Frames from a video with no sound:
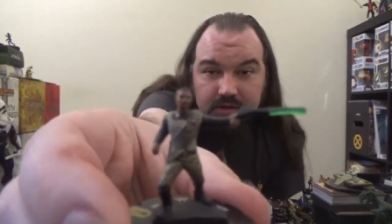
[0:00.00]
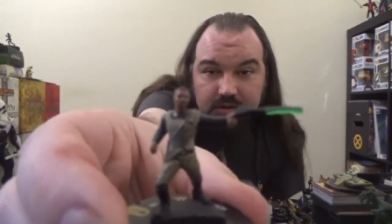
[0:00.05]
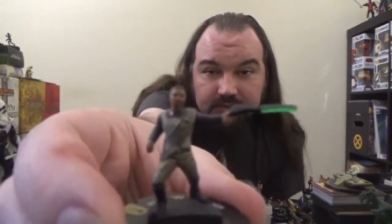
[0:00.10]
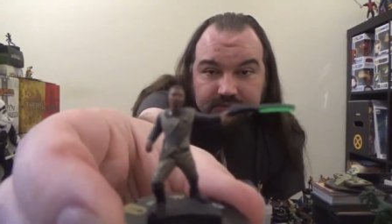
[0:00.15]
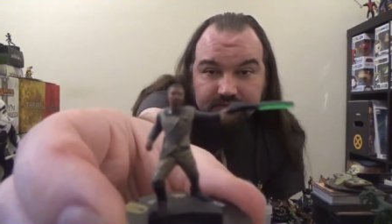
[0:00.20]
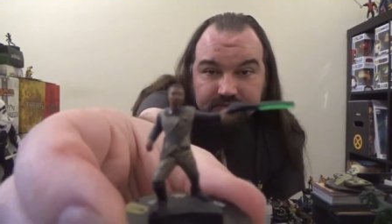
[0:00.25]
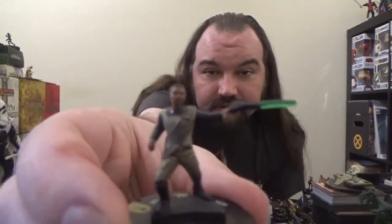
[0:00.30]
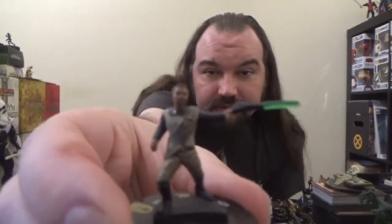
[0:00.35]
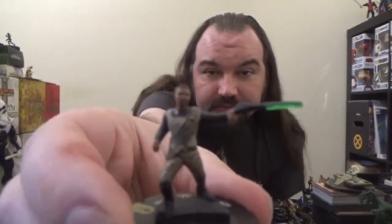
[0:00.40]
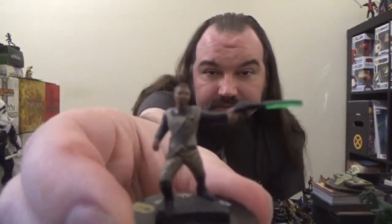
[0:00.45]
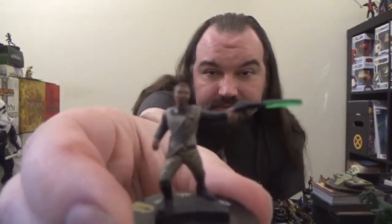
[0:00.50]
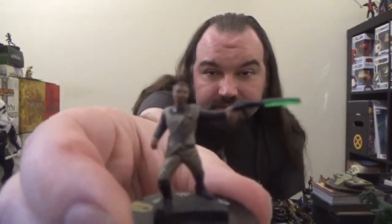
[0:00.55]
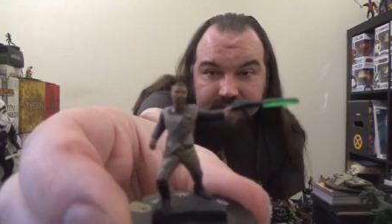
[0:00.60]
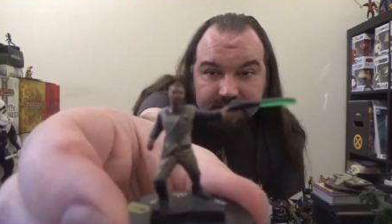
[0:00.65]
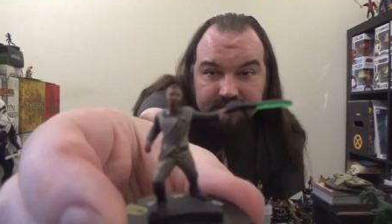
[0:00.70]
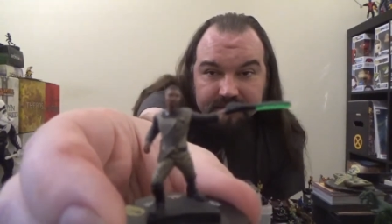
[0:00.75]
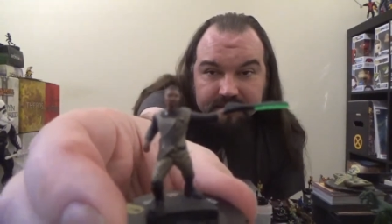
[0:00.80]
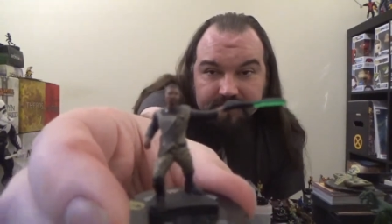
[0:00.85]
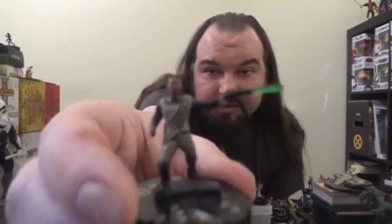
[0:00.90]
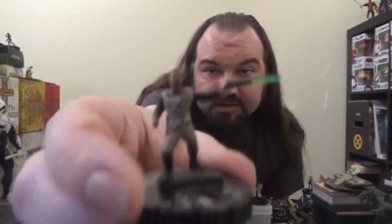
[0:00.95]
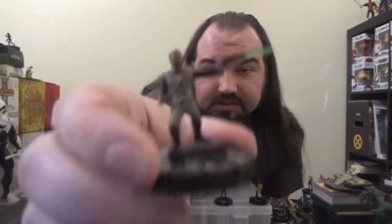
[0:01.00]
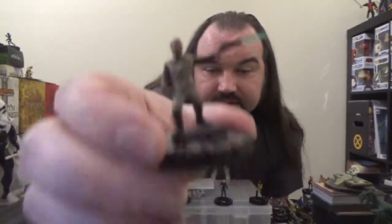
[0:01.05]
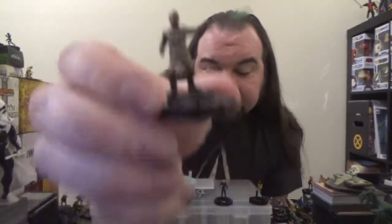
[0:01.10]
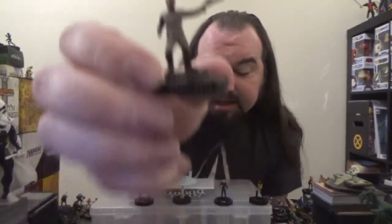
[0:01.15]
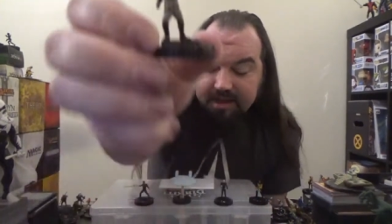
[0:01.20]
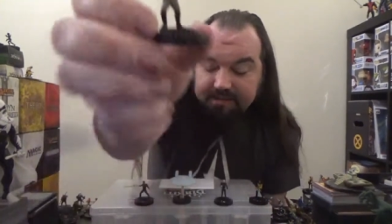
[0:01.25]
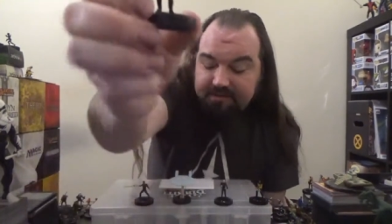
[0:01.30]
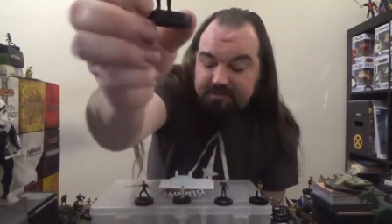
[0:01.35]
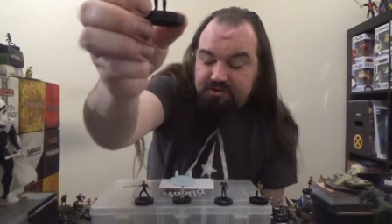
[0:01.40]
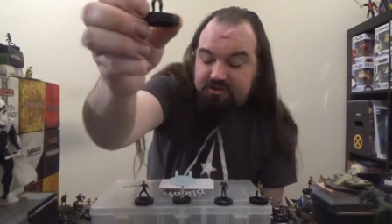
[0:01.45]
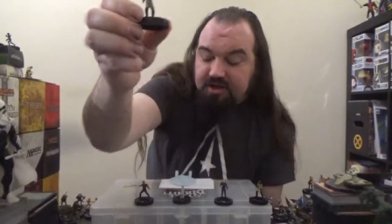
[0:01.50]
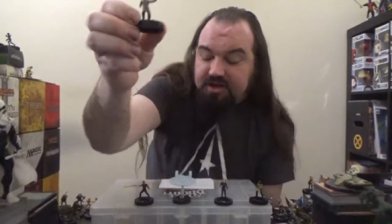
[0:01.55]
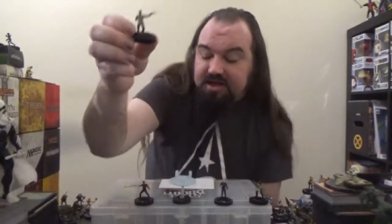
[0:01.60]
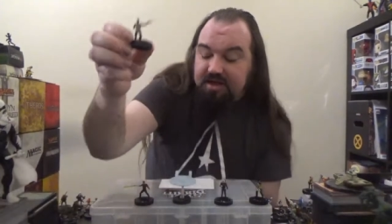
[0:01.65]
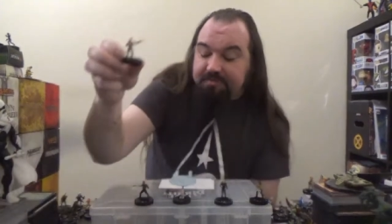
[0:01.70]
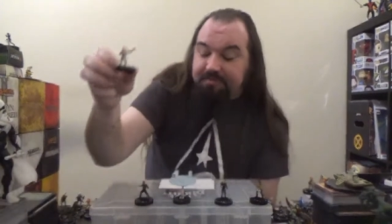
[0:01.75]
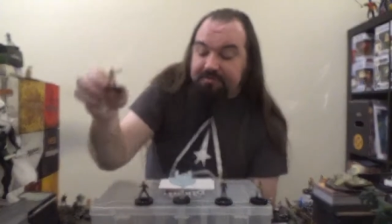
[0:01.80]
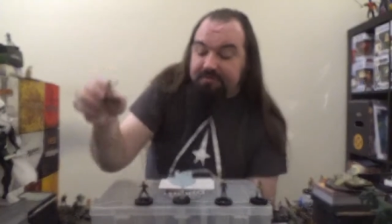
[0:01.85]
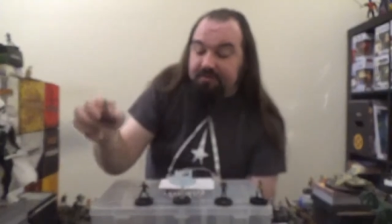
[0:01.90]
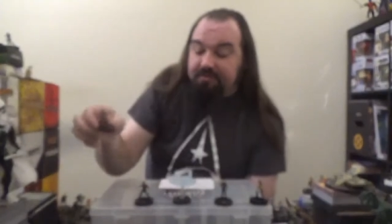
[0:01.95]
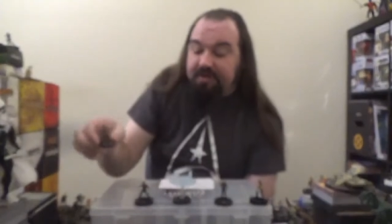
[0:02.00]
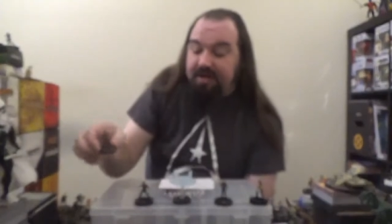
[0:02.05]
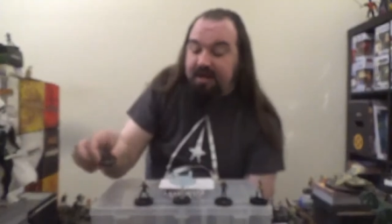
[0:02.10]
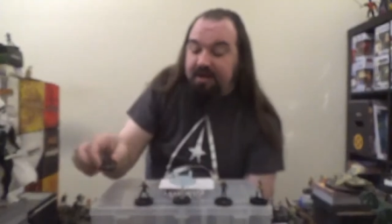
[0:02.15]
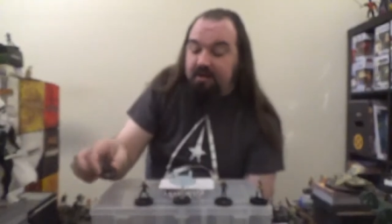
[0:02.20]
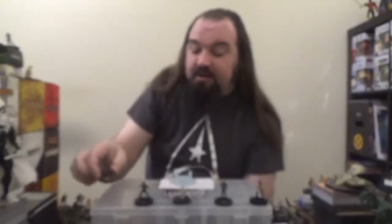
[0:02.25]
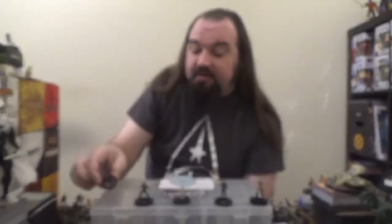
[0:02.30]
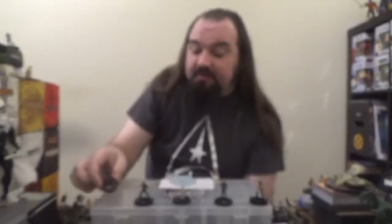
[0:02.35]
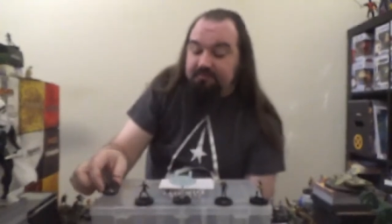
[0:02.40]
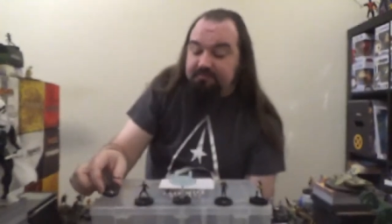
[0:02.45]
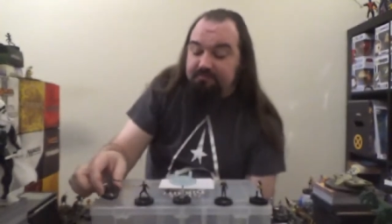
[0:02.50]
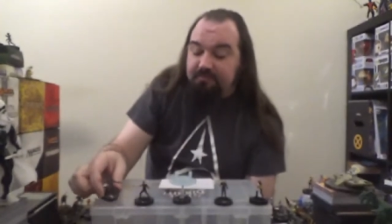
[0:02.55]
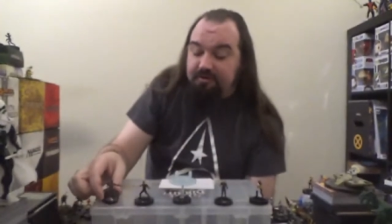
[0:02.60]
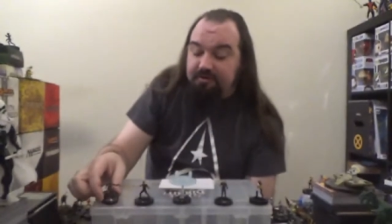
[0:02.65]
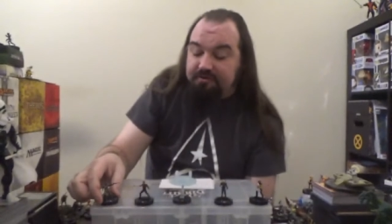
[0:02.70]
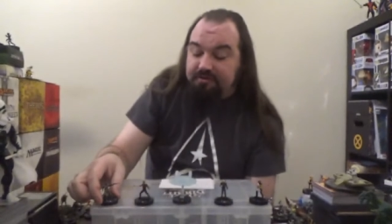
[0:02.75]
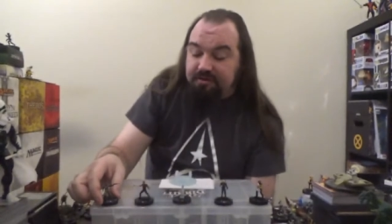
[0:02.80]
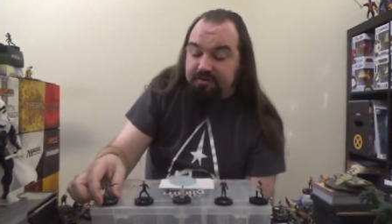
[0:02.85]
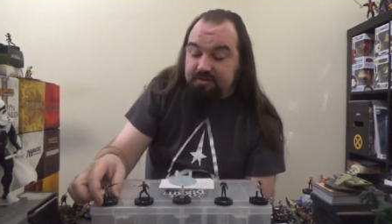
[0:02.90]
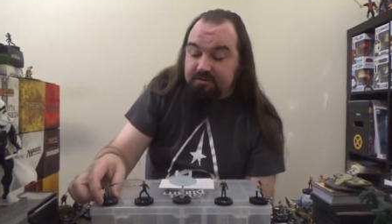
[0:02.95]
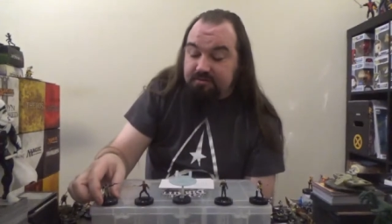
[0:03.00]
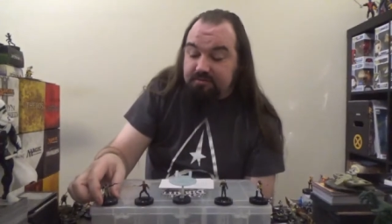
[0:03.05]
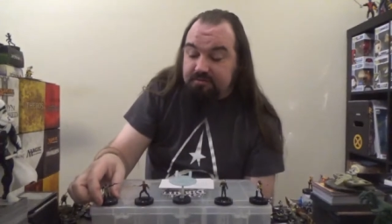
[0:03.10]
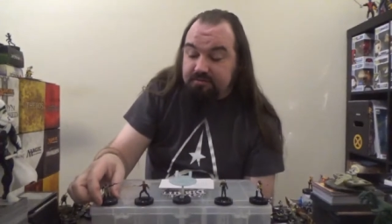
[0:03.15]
from the classic Trek episode Errand of Mercy.